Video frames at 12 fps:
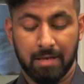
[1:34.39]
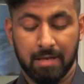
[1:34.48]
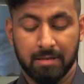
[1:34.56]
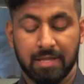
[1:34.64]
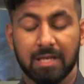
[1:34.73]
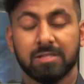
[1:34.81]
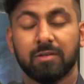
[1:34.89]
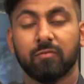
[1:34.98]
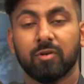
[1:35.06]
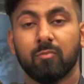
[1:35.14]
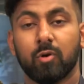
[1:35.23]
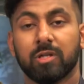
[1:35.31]
That's it for
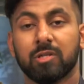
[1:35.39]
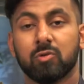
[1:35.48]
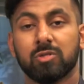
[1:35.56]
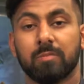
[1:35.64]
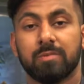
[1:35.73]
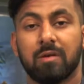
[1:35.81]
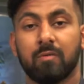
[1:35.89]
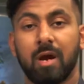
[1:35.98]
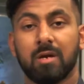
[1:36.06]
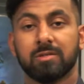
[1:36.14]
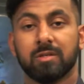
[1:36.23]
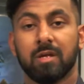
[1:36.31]
your morning news update,
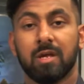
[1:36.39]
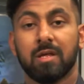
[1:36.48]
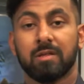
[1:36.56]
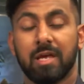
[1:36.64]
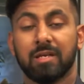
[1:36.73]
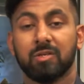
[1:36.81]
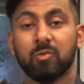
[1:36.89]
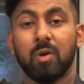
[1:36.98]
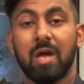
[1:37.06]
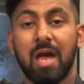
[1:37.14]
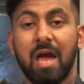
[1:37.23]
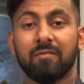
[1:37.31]
Ryerson. Thank you.
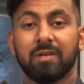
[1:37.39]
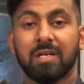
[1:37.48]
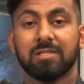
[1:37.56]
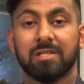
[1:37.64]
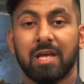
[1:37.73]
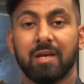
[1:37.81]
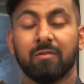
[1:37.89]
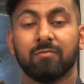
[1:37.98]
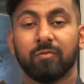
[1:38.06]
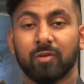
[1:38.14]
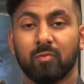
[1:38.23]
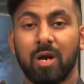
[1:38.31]
Have a nice day.
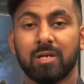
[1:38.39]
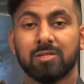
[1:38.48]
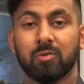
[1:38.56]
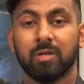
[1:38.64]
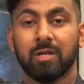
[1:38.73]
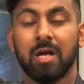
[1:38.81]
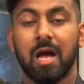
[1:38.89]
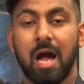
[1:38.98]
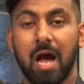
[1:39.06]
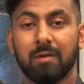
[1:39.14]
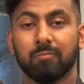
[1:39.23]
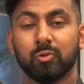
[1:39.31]
For the Ryersonian,
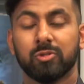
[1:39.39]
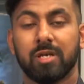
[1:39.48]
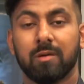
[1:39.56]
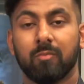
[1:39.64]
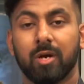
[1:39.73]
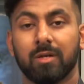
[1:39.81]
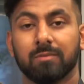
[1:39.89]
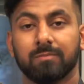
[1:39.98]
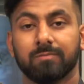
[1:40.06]
I'm Musa Imran.